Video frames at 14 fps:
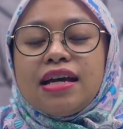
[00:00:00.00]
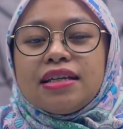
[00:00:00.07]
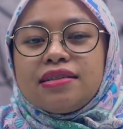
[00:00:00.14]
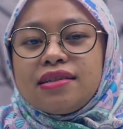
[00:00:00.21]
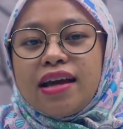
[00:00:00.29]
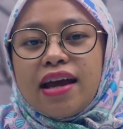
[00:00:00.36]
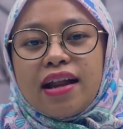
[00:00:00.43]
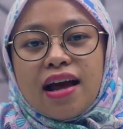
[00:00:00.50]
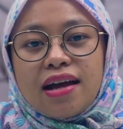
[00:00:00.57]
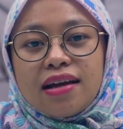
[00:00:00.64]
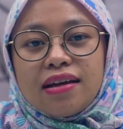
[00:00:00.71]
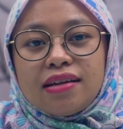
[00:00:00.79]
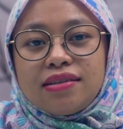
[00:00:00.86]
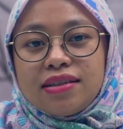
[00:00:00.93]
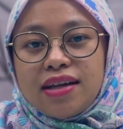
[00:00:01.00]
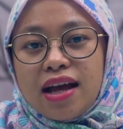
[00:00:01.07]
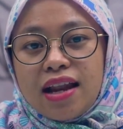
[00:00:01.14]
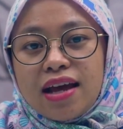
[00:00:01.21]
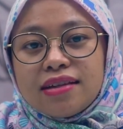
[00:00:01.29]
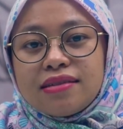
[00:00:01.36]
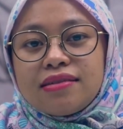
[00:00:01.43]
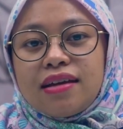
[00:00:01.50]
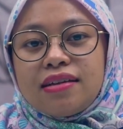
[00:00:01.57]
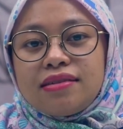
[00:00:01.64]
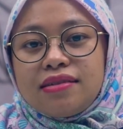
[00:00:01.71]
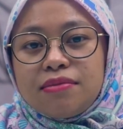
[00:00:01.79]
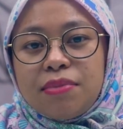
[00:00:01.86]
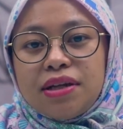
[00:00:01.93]
GLS
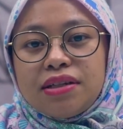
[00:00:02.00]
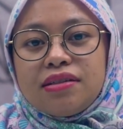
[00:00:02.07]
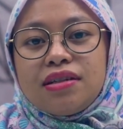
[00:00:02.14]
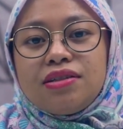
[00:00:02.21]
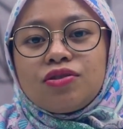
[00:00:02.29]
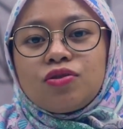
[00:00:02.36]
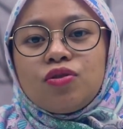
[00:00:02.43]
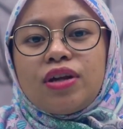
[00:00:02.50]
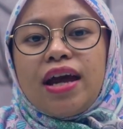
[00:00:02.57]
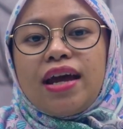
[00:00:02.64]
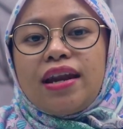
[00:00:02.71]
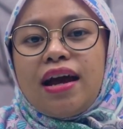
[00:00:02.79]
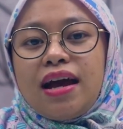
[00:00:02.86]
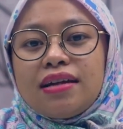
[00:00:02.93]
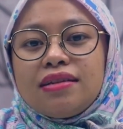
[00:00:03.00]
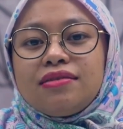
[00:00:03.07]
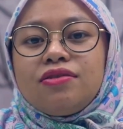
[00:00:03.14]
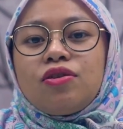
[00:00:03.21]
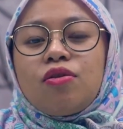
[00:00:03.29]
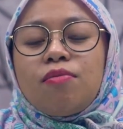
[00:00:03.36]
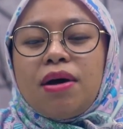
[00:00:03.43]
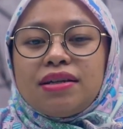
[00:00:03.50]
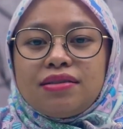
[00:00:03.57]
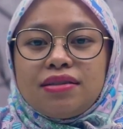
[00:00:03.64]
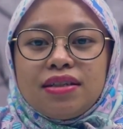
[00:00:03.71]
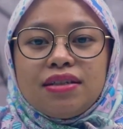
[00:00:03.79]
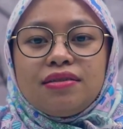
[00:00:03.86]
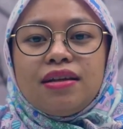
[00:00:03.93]
estimators could enhance the
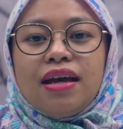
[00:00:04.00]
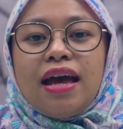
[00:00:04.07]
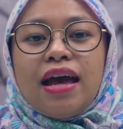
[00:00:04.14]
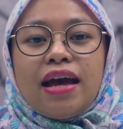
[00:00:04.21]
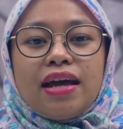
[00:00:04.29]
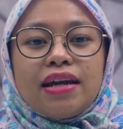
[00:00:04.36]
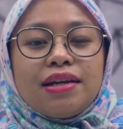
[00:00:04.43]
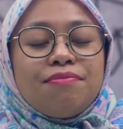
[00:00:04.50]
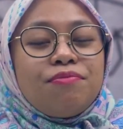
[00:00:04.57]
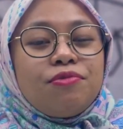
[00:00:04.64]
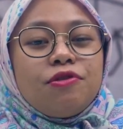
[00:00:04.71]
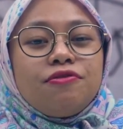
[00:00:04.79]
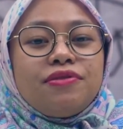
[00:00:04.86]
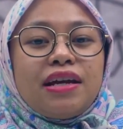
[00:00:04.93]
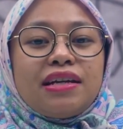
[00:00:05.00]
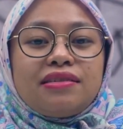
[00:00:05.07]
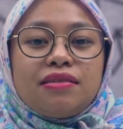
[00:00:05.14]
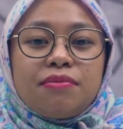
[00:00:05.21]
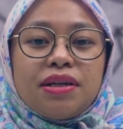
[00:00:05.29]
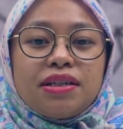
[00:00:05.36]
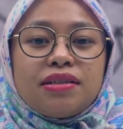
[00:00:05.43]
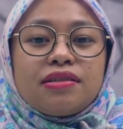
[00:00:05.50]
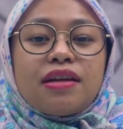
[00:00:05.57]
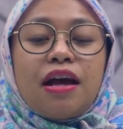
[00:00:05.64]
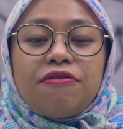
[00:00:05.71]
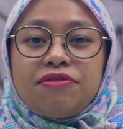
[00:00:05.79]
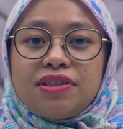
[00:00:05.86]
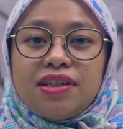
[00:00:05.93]
robustness and improve the estimator's
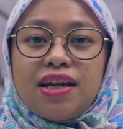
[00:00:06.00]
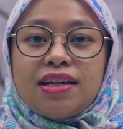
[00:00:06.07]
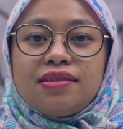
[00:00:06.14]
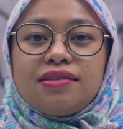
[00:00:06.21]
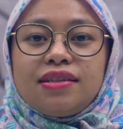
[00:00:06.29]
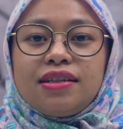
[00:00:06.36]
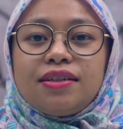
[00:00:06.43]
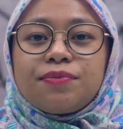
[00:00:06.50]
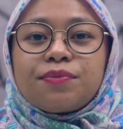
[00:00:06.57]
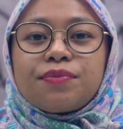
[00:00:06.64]
efficiency.